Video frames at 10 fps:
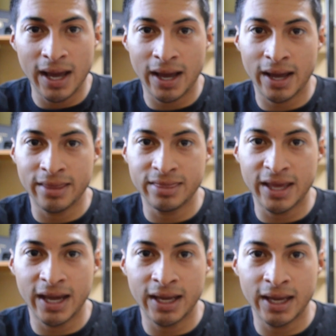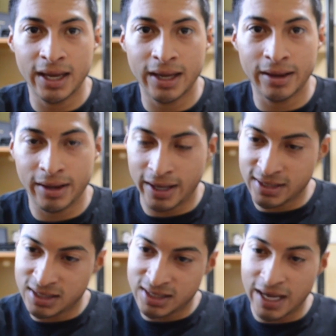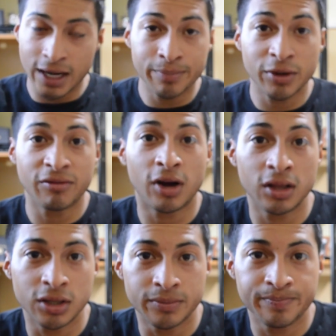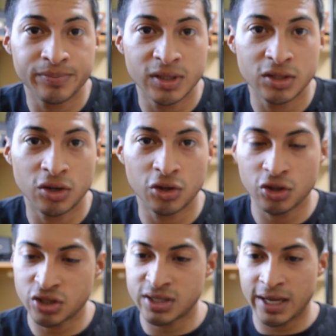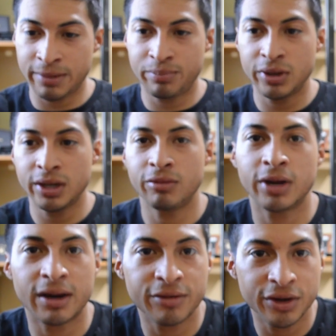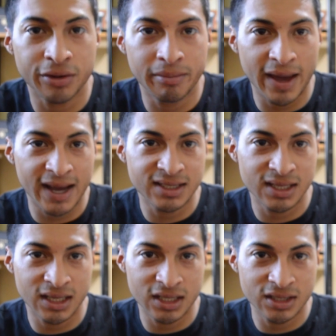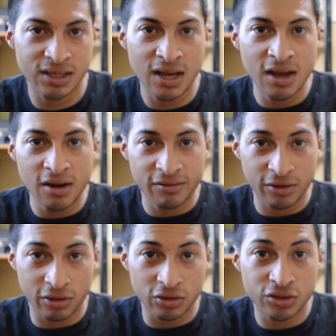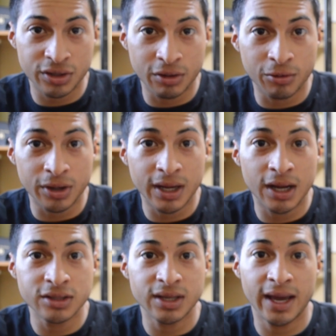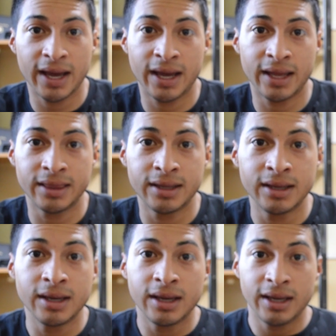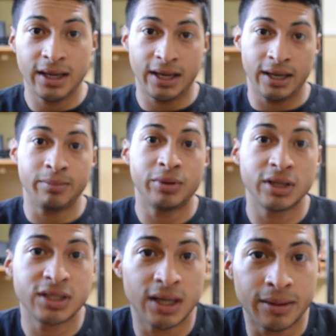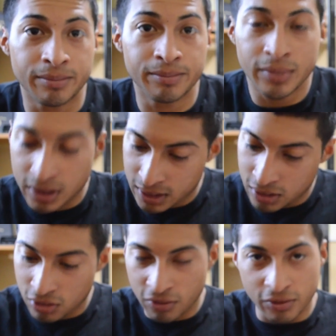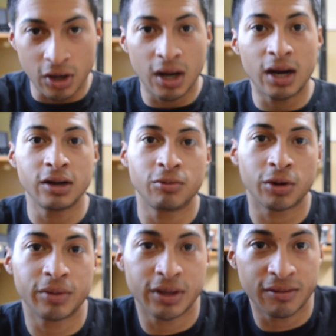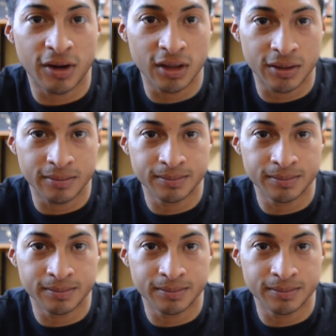and they set up your volume. So you just input whatever your max is for those certain workouts and it inputs overall how to work with your volume.